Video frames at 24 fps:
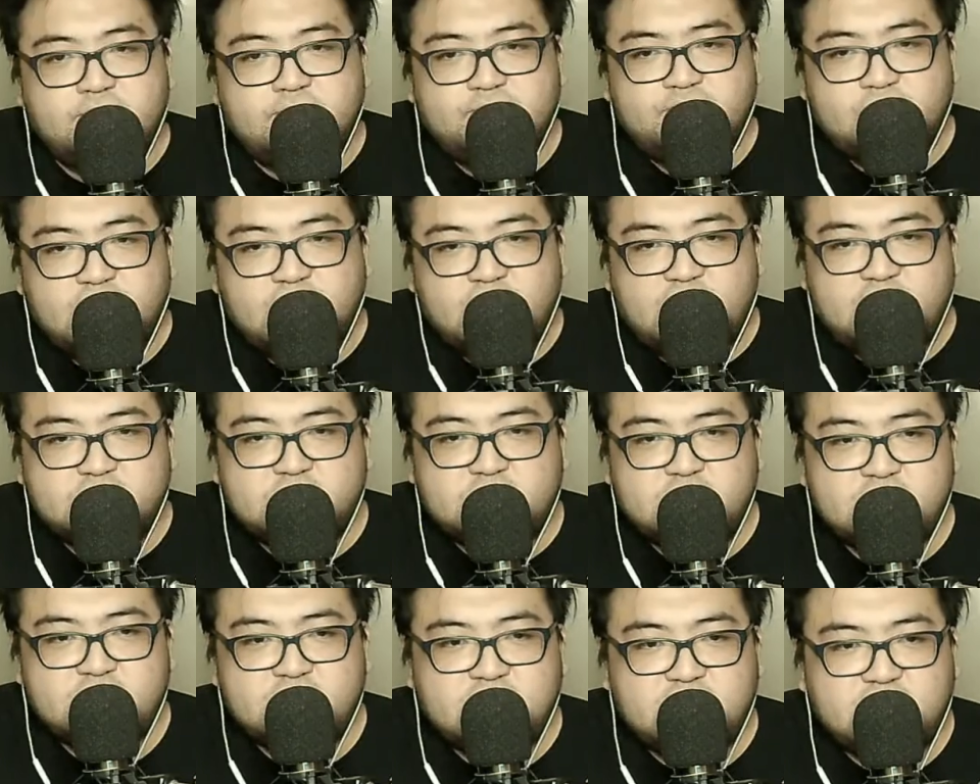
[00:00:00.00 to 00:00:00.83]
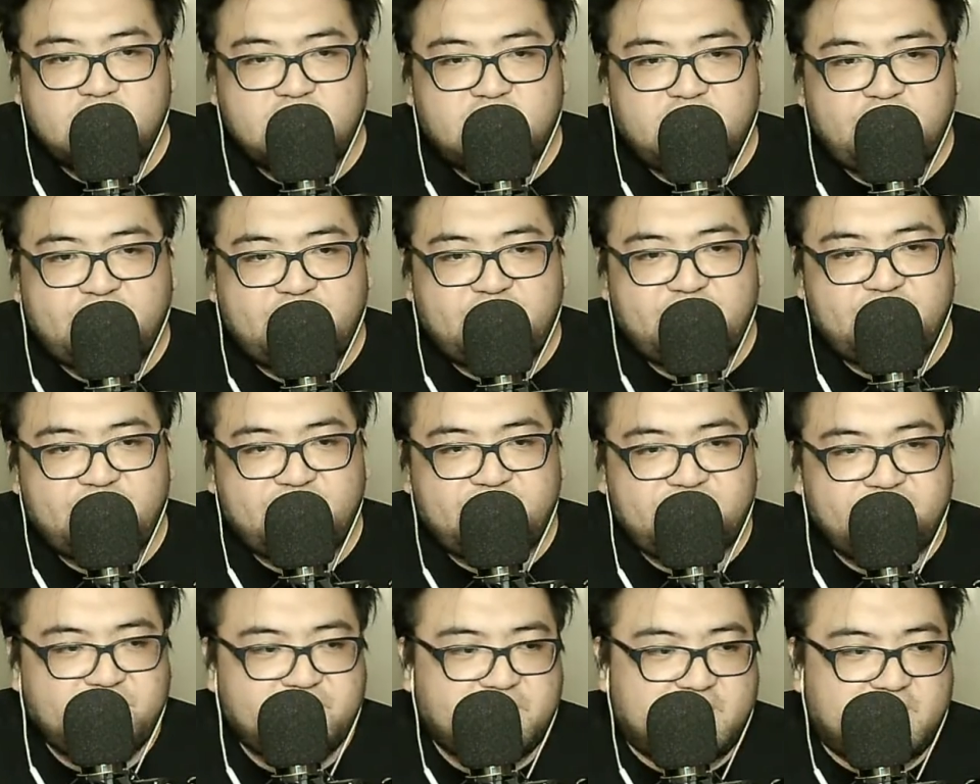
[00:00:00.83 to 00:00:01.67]
Actually, it's a tough
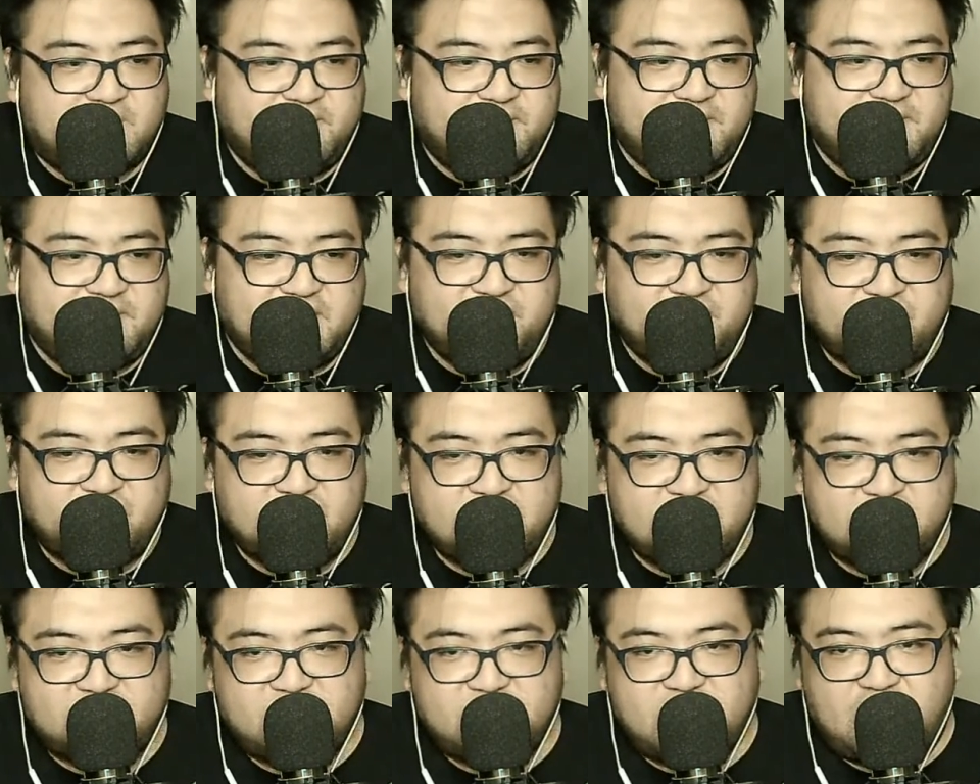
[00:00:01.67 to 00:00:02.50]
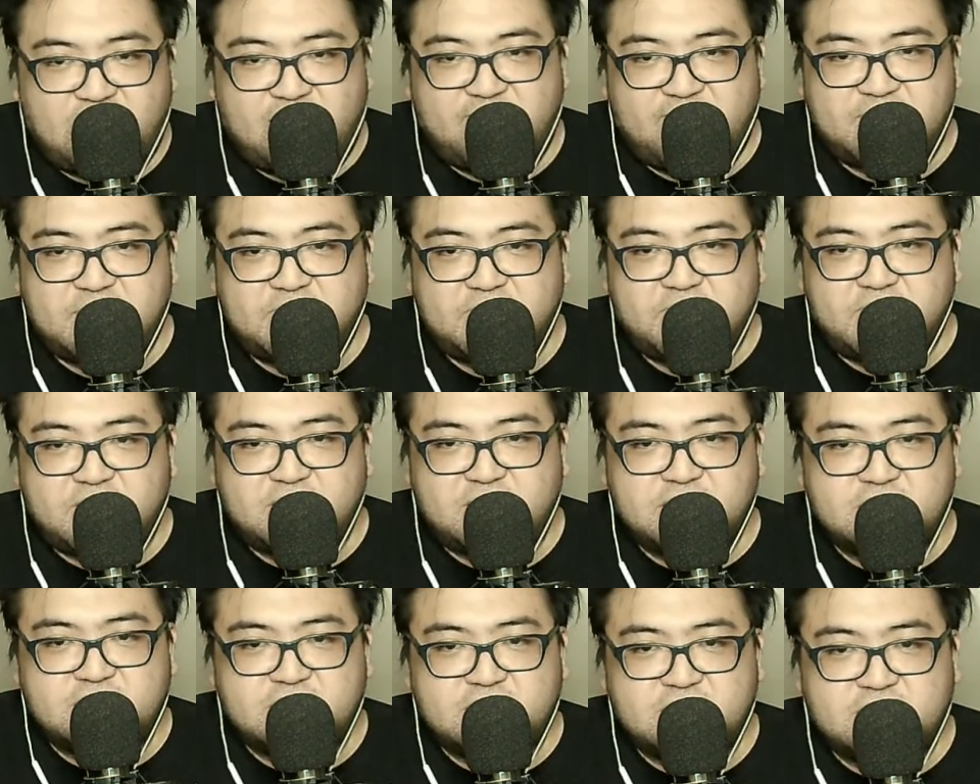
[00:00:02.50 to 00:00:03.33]
thing for the Mavs
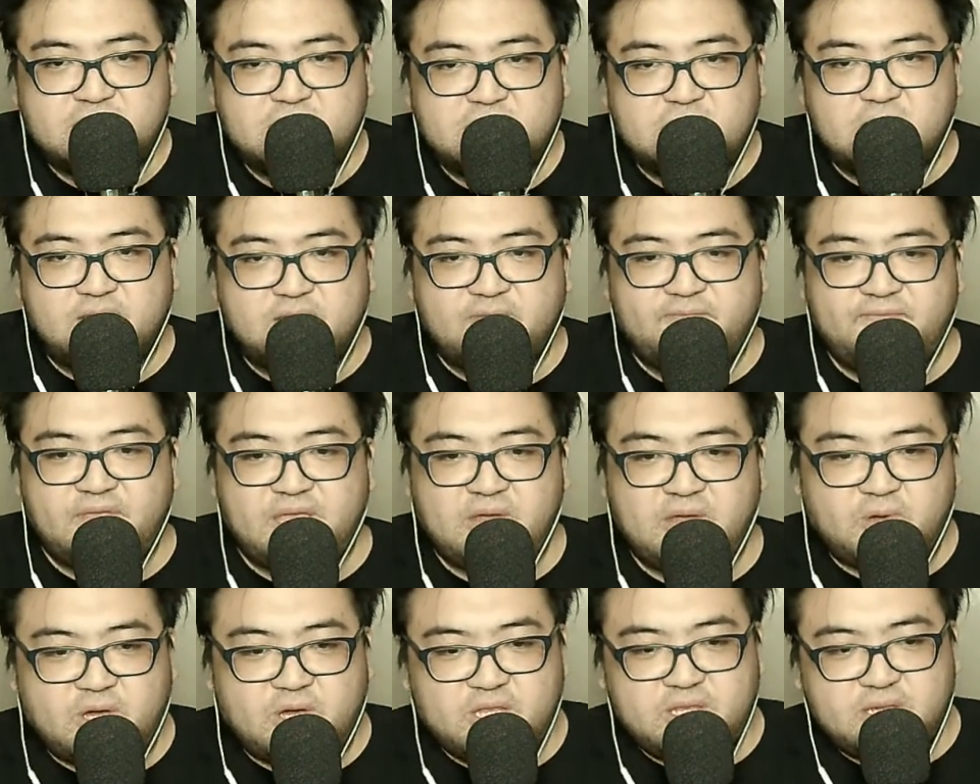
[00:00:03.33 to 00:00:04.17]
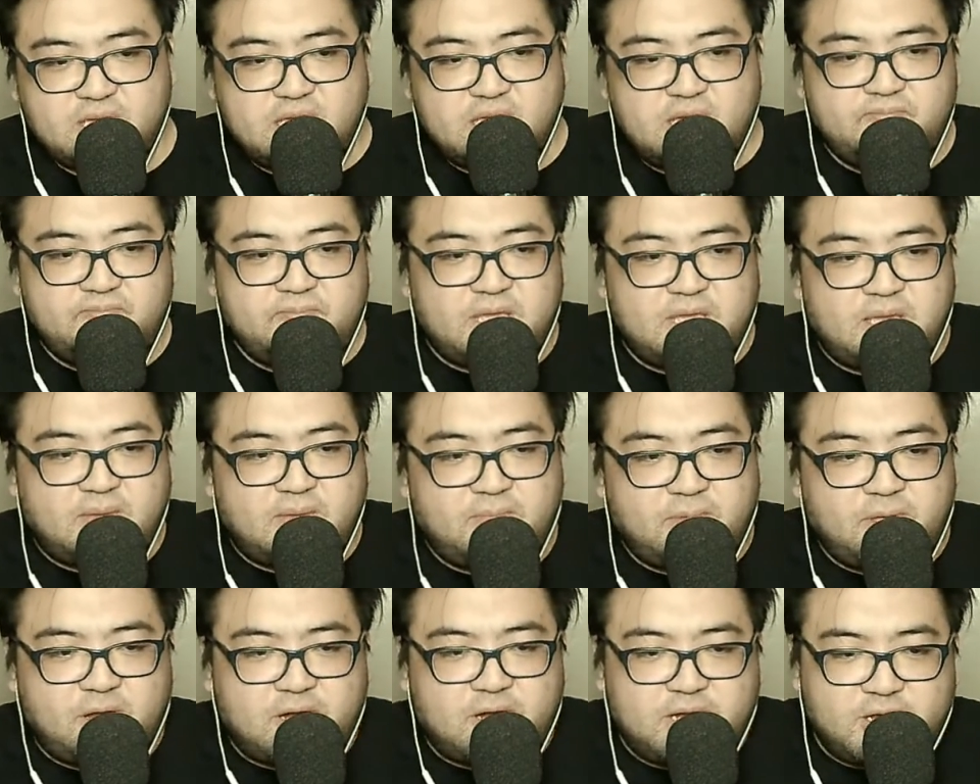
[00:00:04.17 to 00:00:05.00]
because if they want to keep Tim
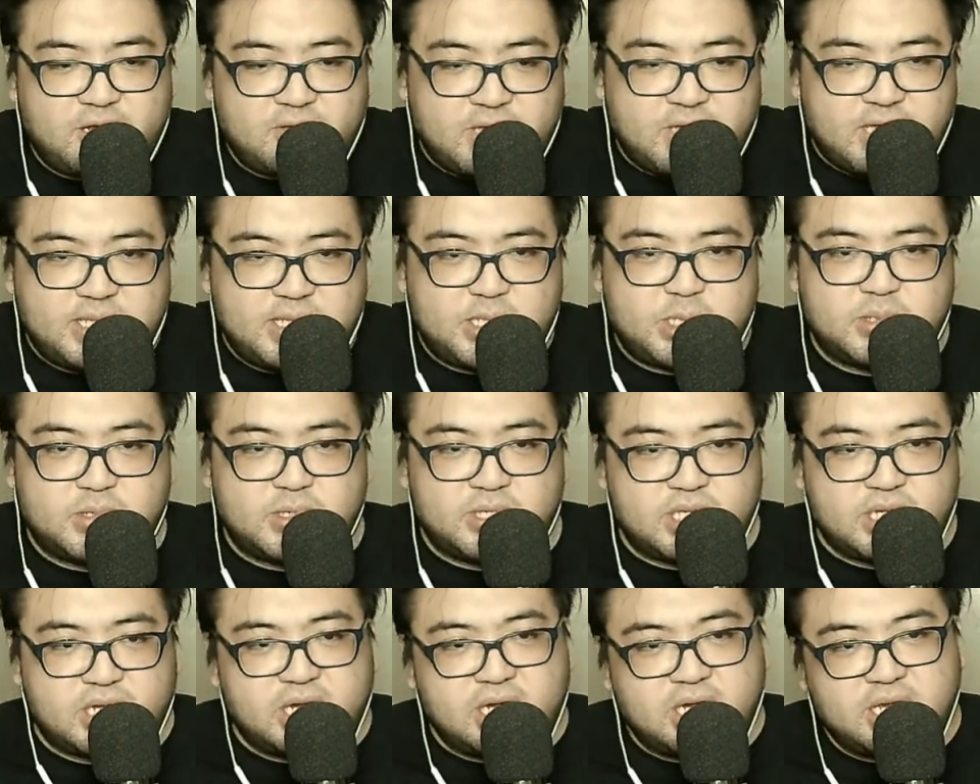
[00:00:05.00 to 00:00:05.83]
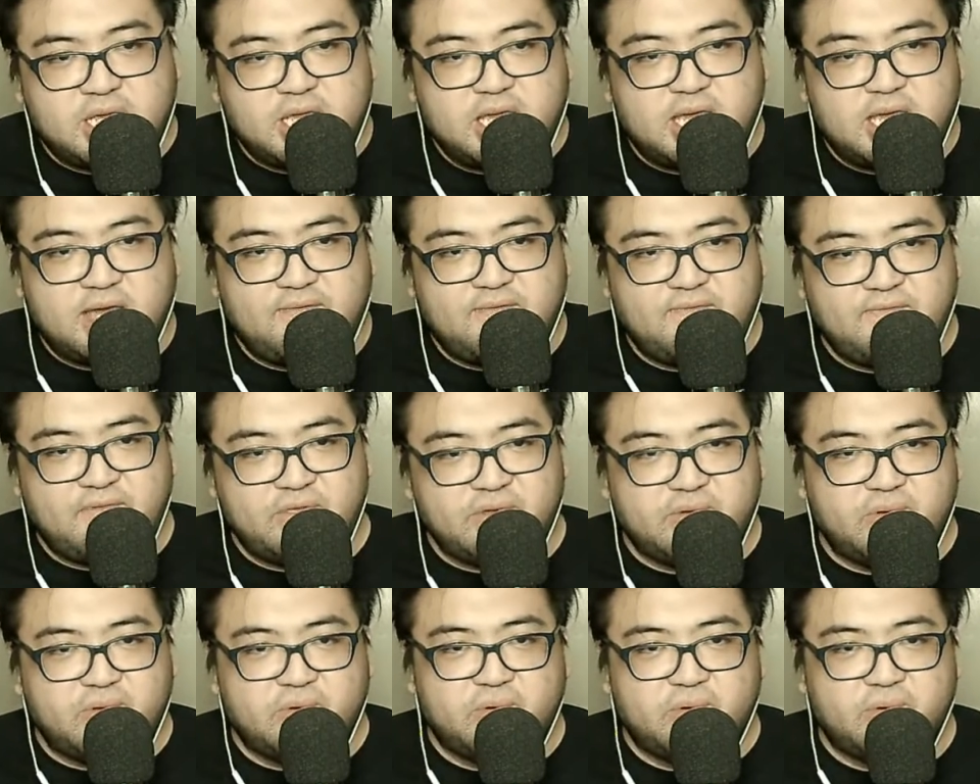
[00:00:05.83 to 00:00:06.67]
Hardaway Jr., they have
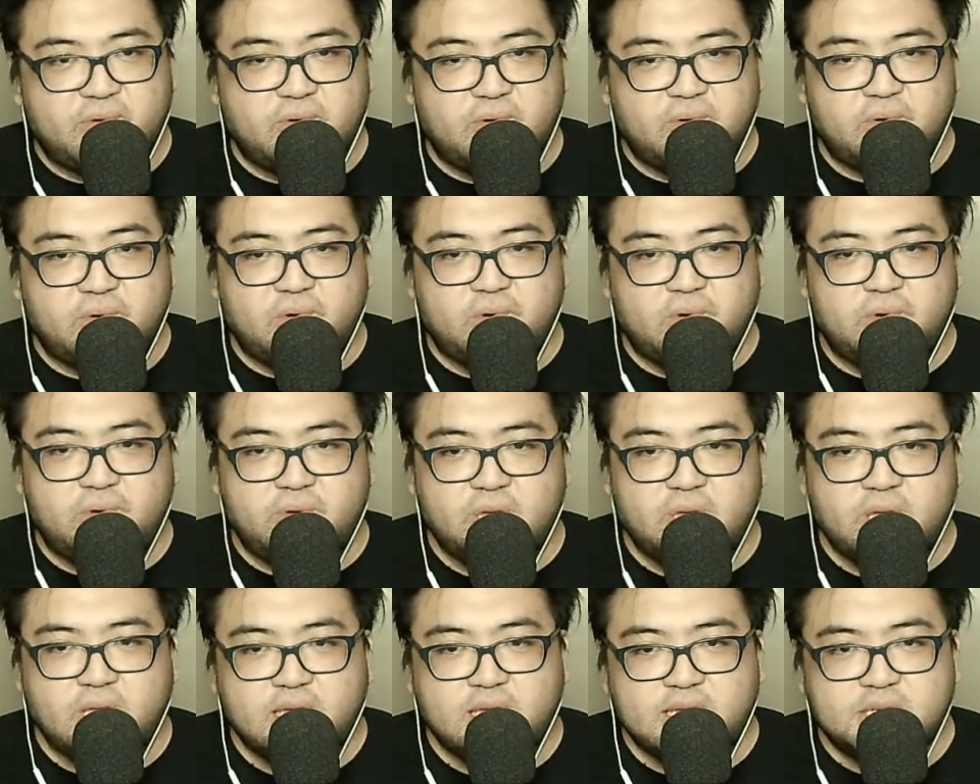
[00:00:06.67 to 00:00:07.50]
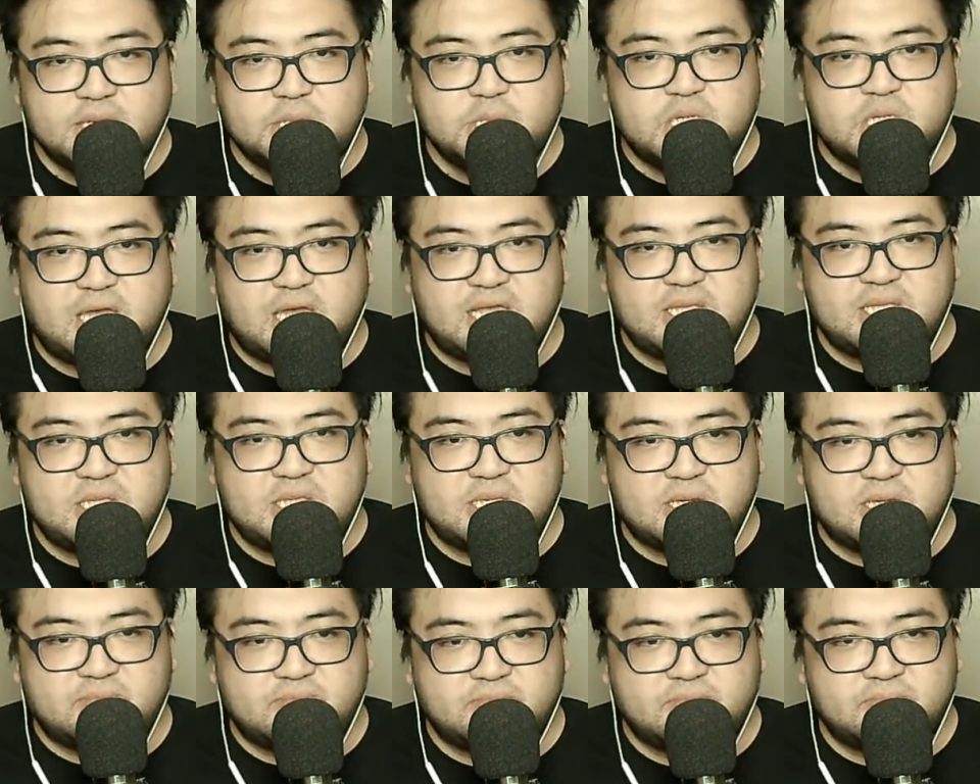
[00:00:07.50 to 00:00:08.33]
to shed some,